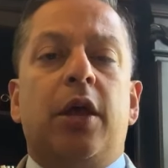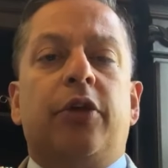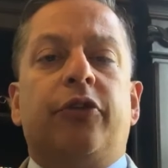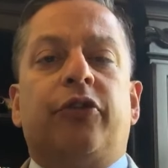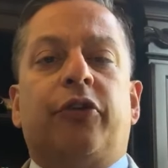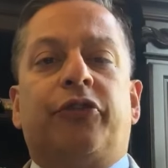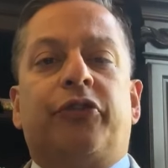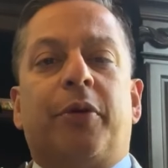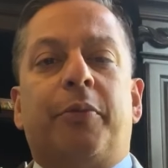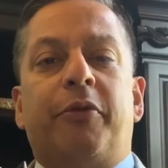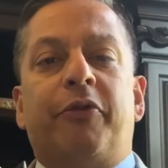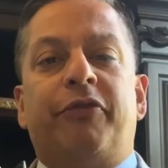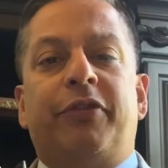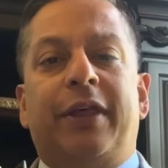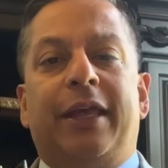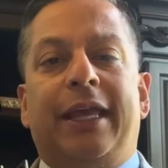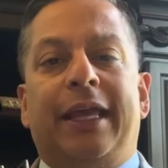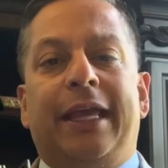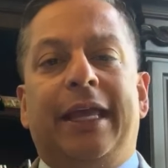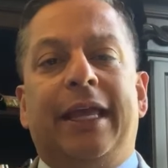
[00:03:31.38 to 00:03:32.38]
So some of
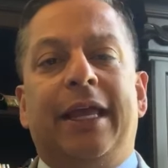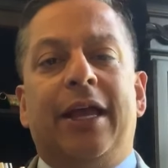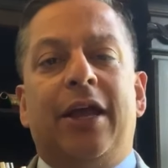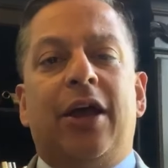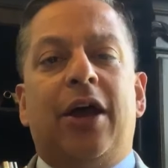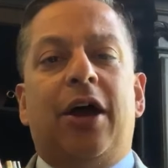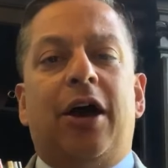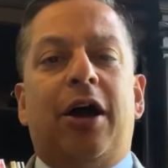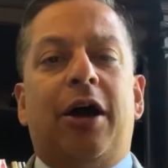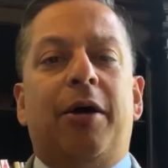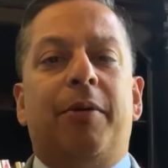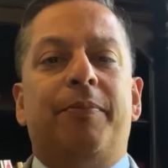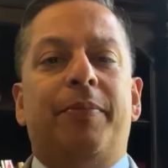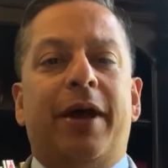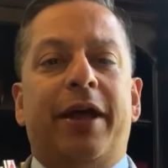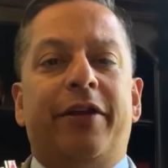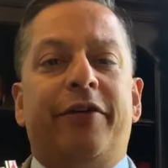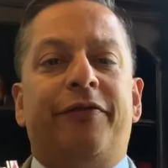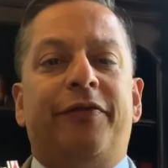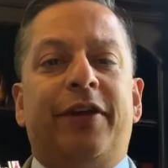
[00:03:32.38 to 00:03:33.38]
the uh,
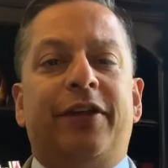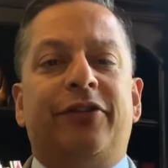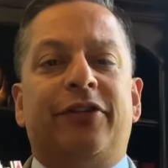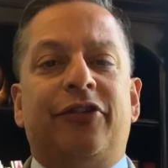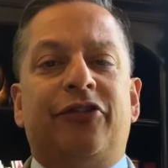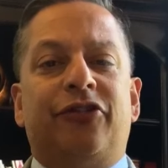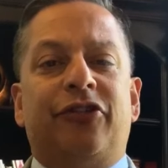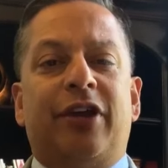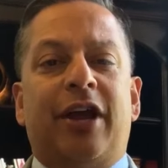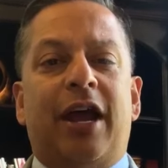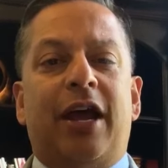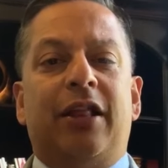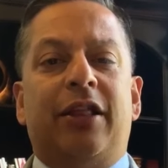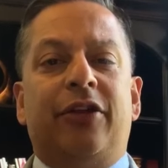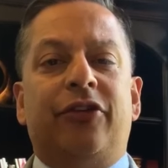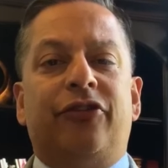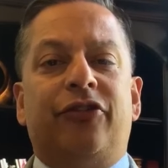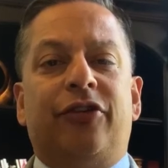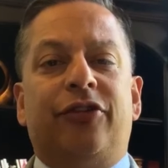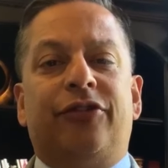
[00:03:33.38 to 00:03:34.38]
benefits and
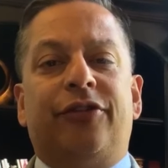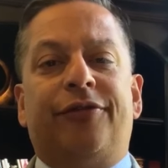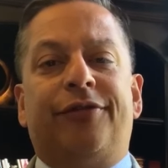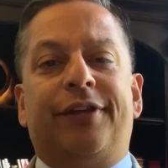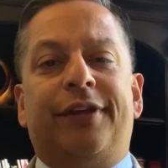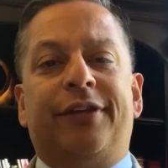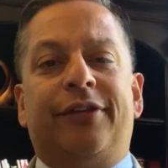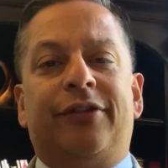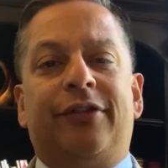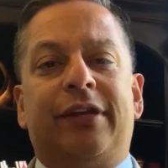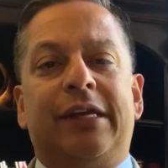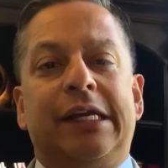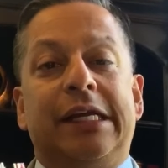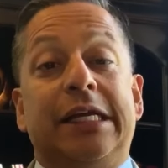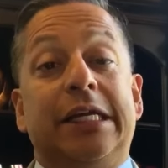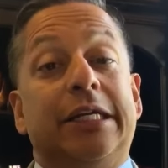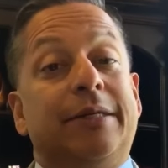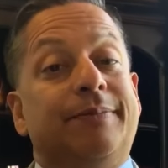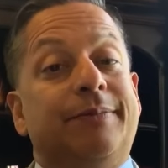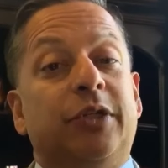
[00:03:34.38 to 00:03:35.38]
challenges of this
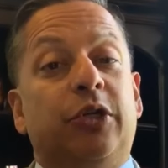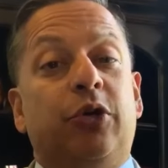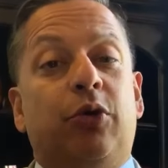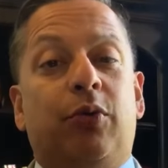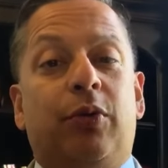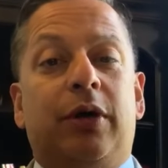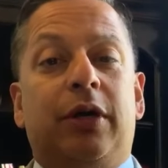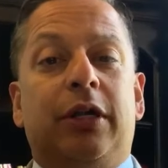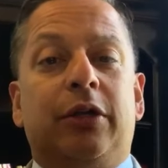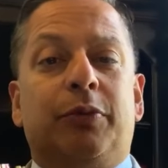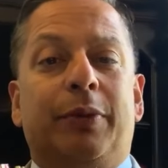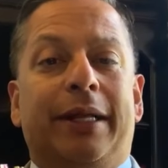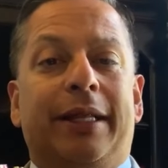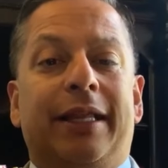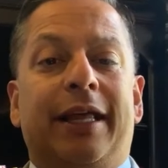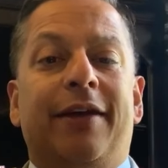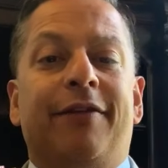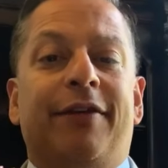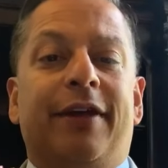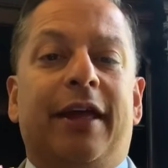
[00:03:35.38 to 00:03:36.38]
new world we
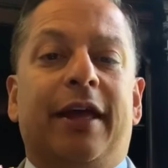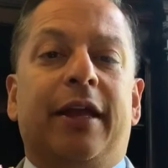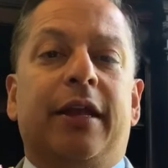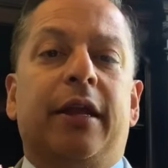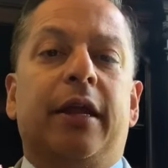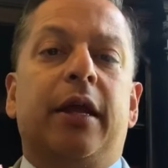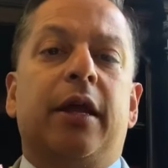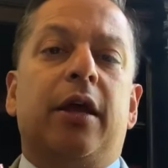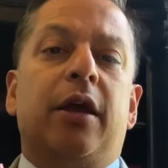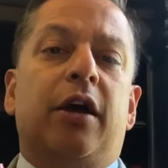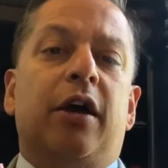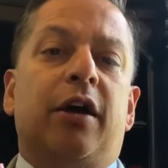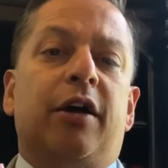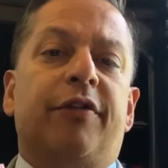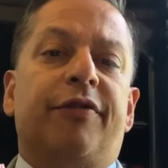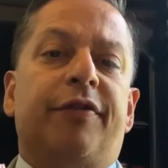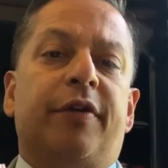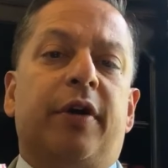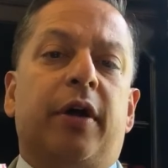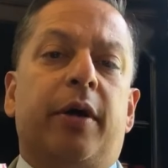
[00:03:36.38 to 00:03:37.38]
live in
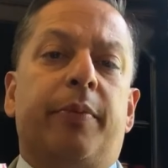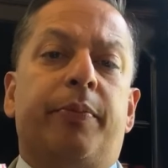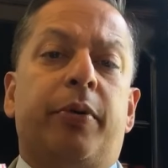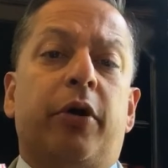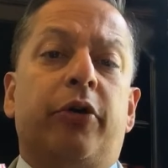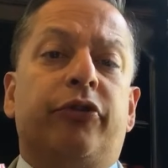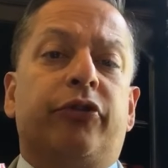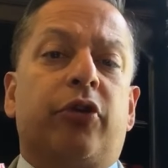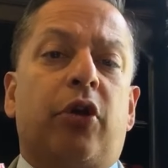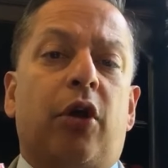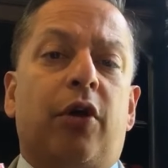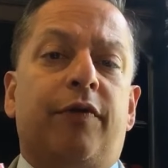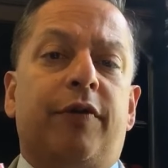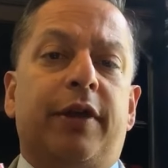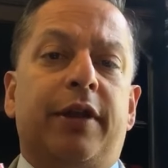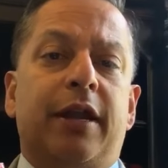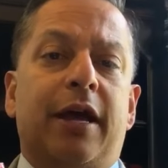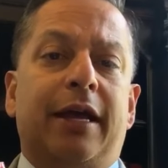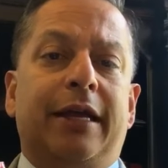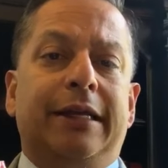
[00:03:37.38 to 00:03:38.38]
of uh,
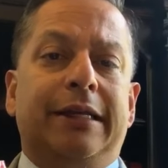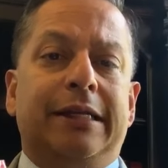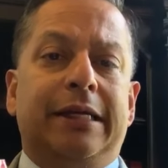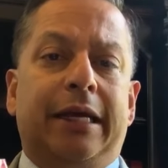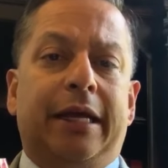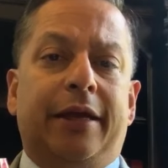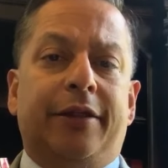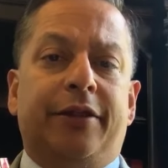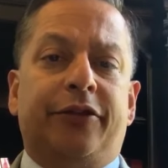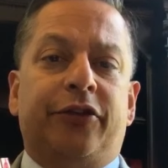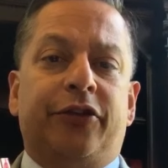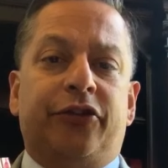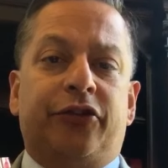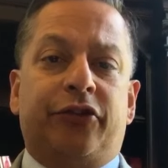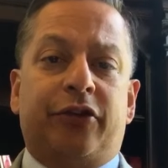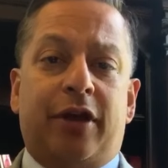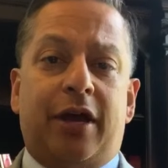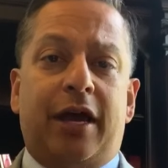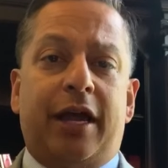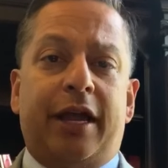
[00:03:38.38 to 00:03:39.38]
post-COVID-19. This is
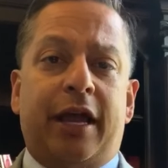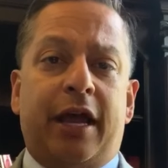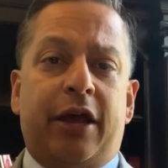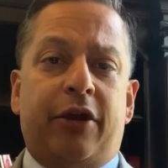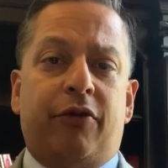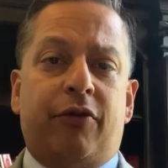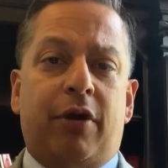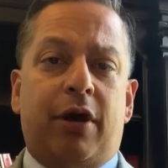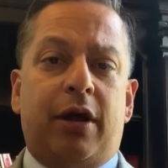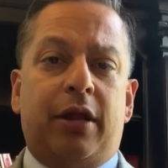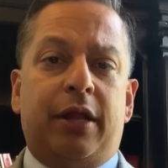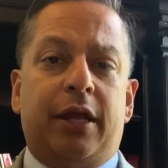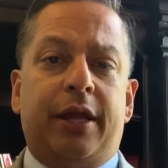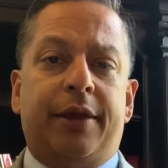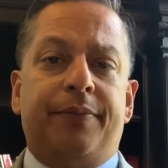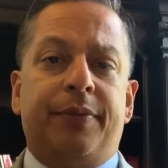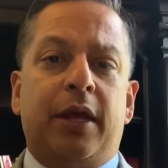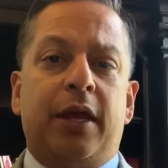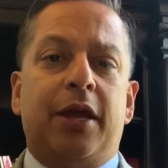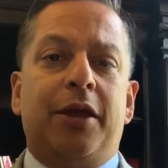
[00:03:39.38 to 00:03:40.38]
Ty Hyderally.
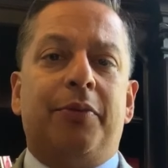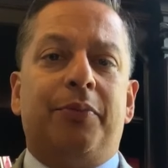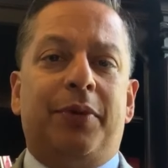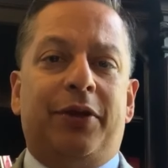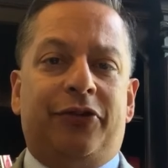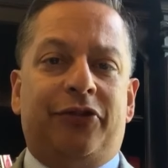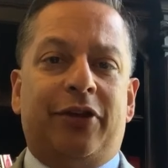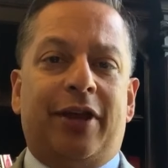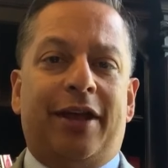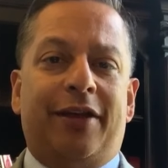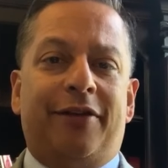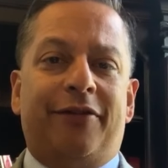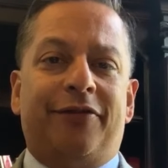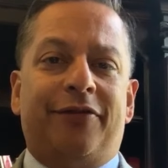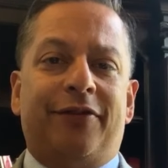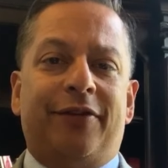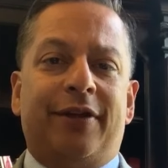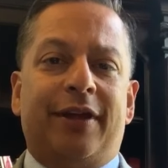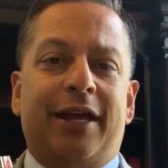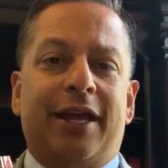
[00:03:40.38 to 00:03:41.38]
Be safe
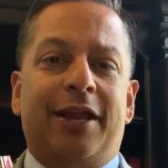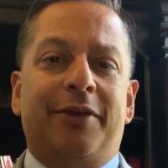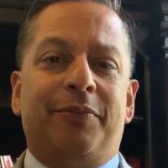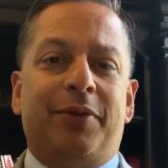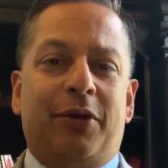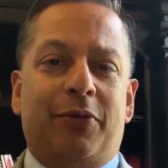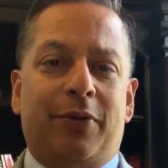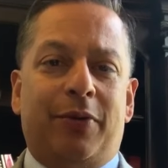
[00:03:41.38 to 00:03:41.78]
and be